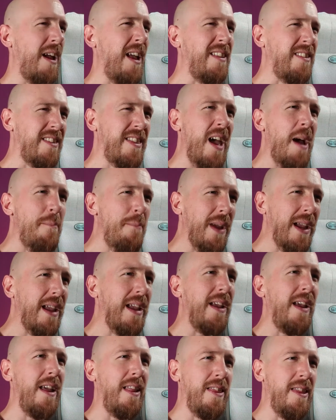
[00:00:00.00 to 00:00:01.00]
It's that
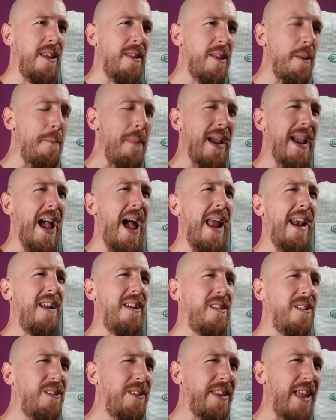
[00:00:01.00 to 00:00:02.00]
the
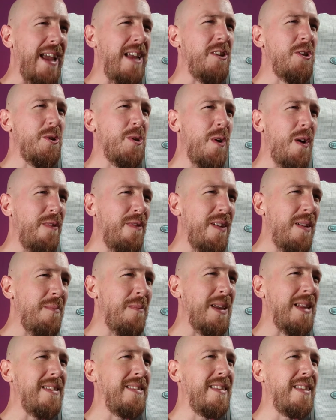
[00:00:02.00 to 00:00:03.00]
mechanical nature of it
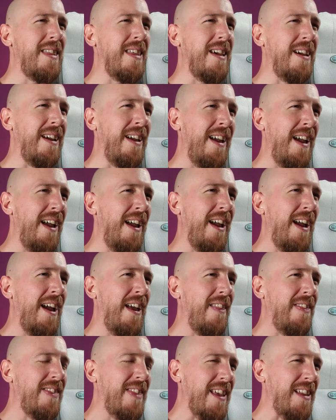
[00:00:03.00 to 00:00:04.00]
means that
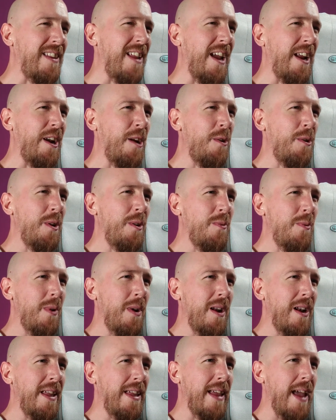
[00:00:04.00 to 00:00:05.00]
it only
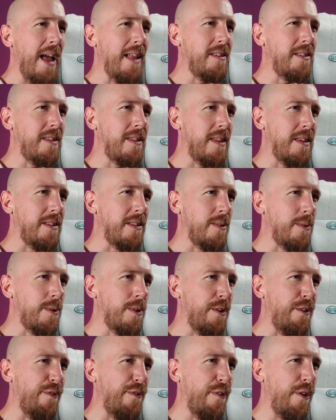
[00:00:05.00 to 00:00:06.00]
really gets the sort
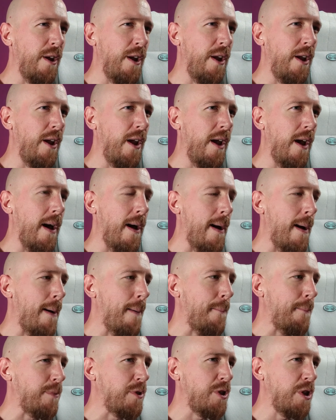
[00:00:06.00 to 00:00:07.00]
of
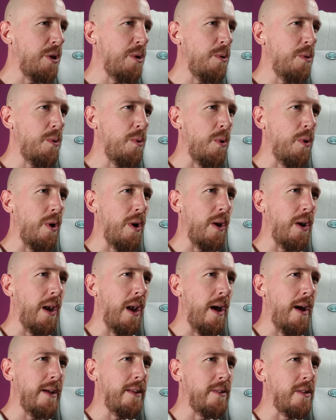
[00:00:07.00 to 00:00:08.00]
2
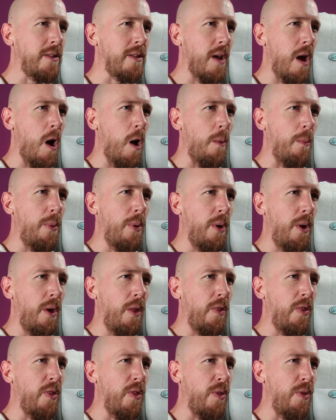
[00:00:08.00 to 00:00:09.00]
lines up
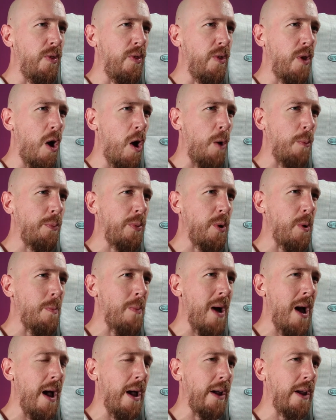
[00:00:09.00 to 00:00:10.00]
your
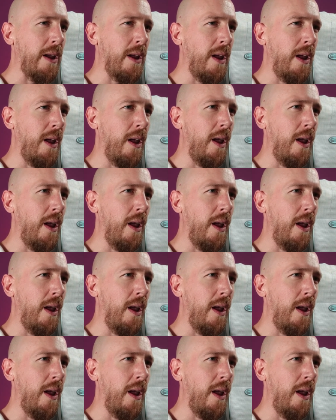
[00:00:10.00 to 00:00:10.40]
back,